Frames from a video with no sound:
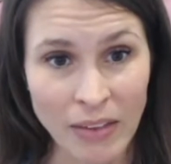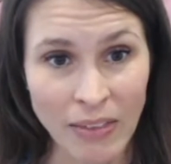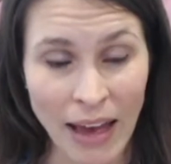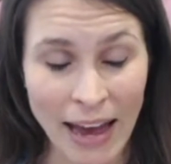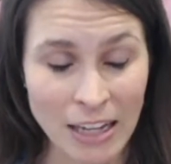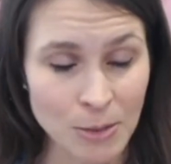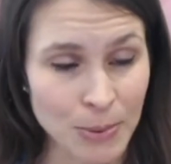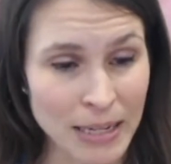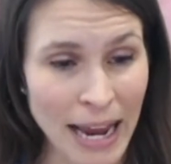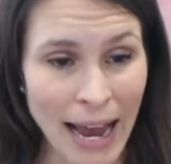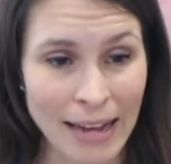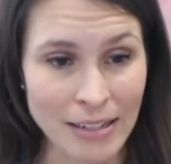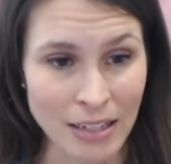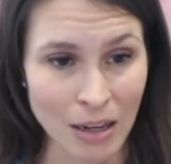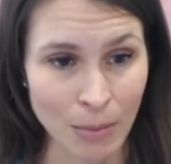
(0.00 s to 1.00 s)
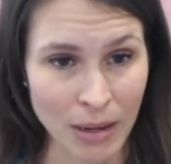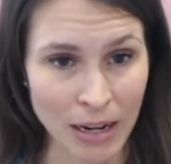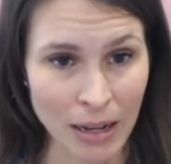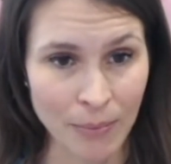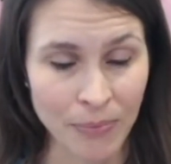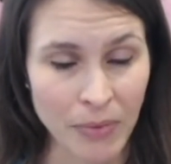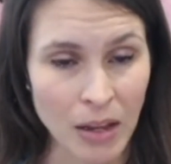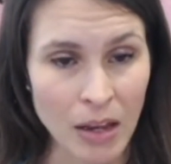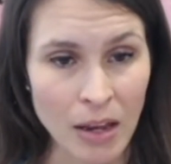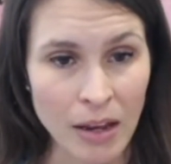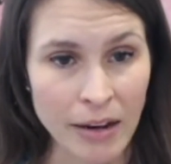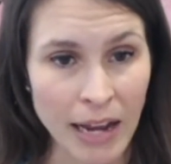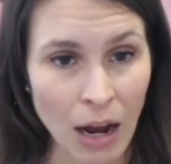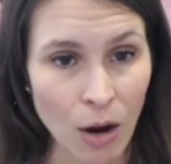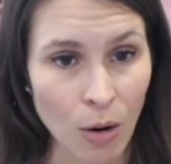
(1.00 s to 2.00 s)
that has potassium in it.
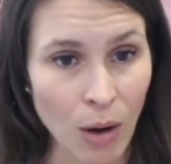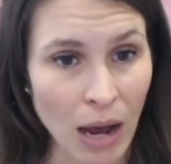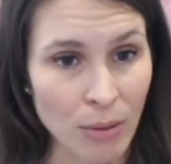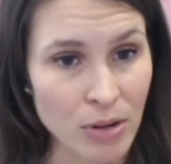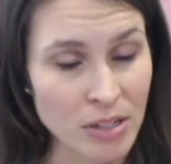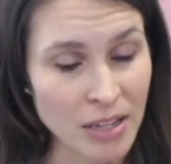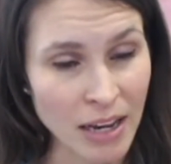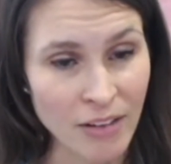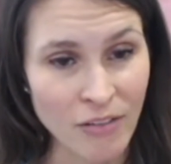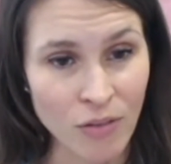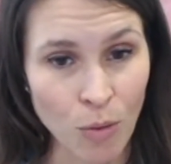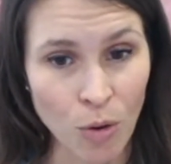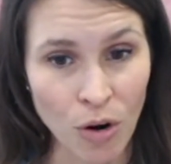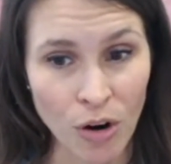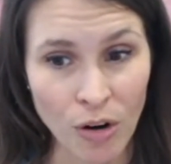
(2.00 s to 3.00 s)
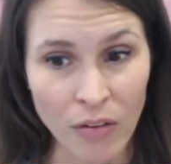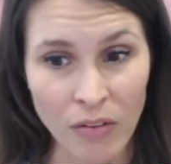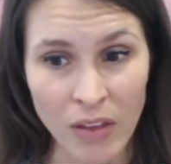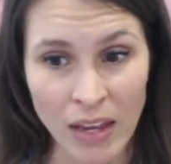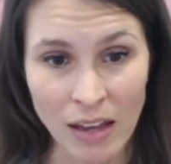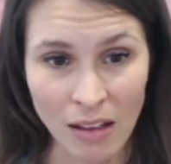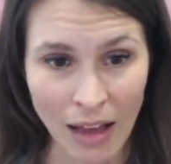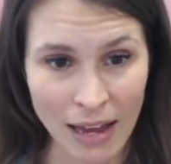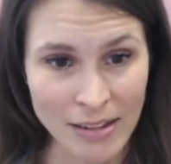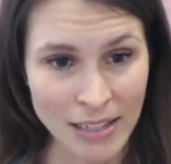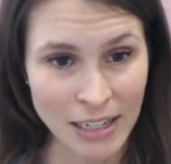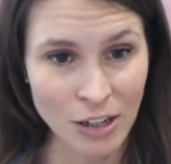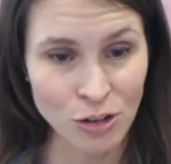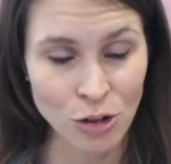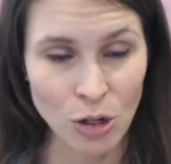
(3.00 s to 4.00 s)
Now, I would say for the
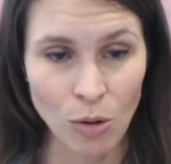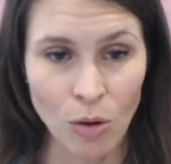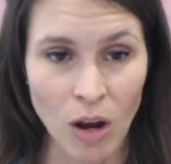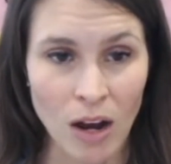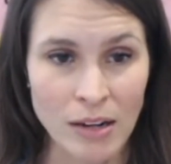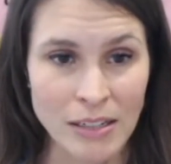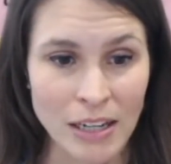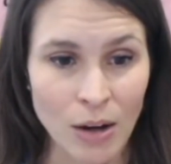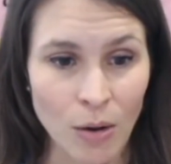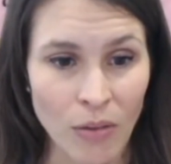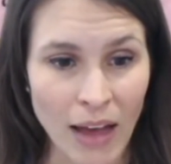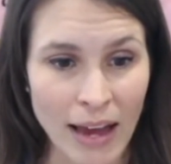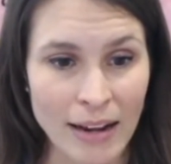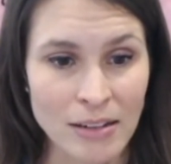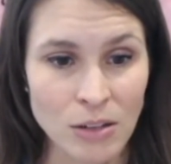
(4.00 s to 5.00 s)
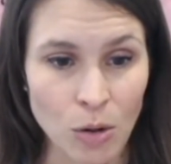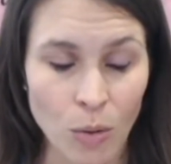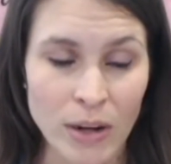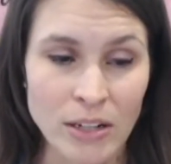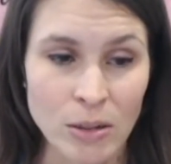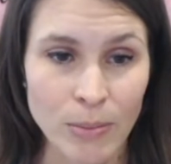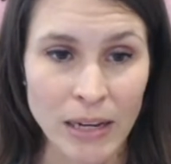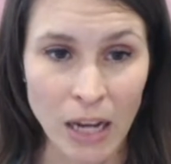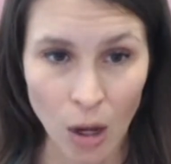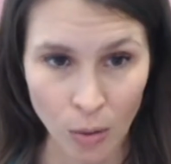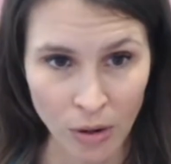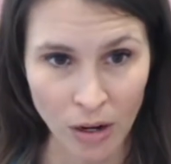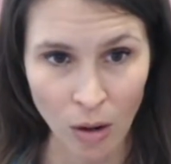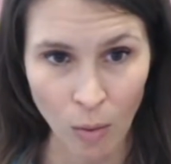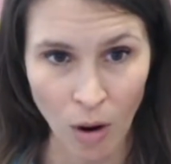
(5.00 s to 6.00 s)
classic adrenal cocktail, that is going to be
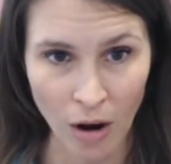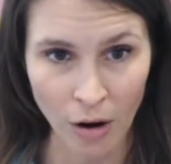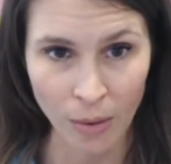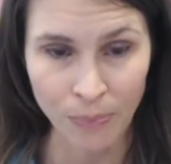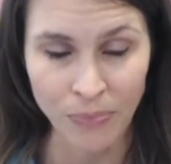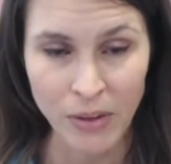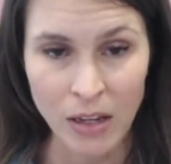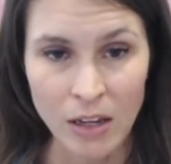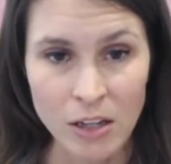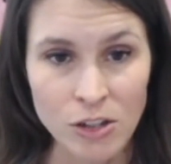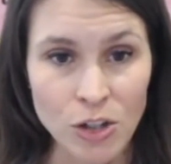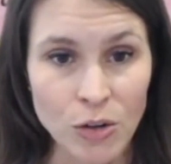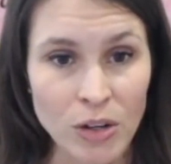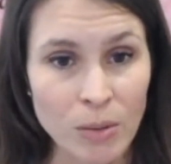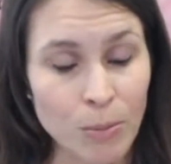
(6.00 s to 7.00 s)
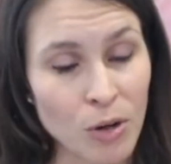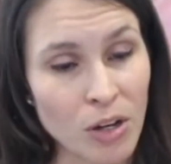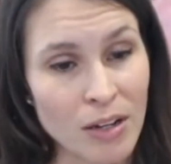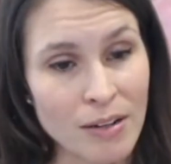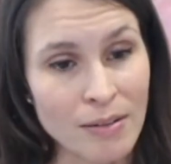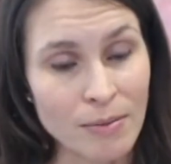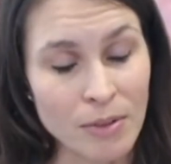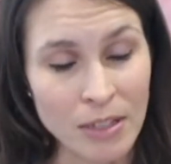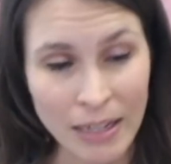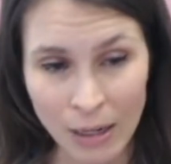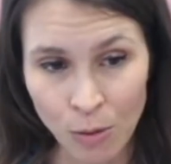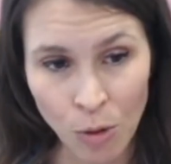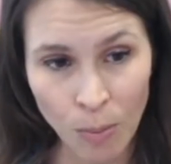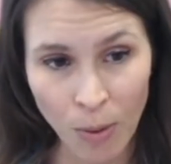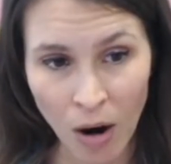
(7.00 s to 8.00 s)
coconut water. So you can put
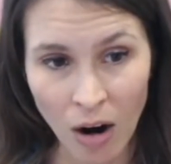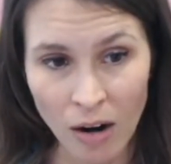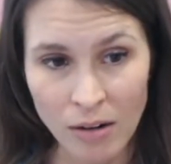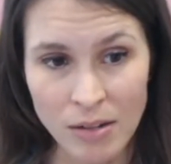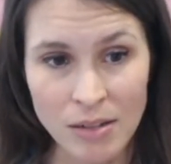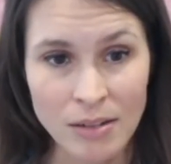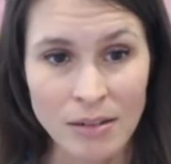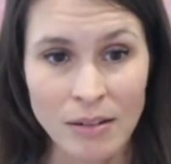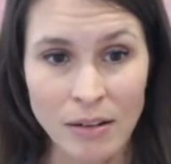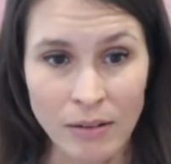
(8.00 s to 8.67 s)
equal parts